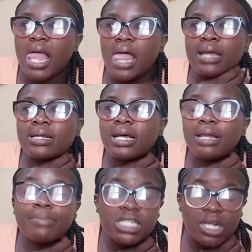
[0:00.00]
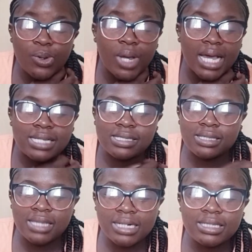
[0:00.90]
And let me tell you guys,
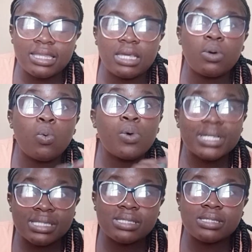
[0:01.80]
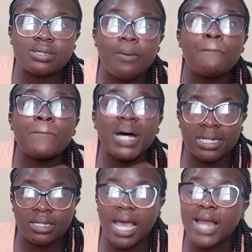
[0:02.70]
that thing wastes
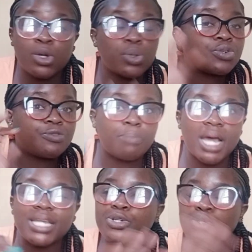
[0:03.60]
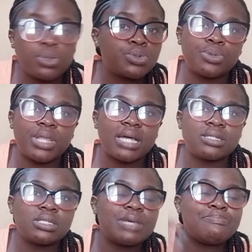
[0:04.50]
money, a lot of money. Don't do
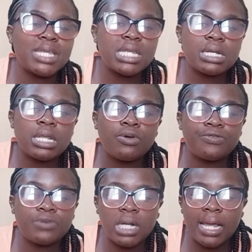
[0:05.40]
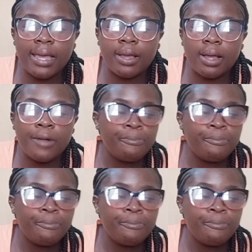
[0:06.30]
that. Immediately you feel like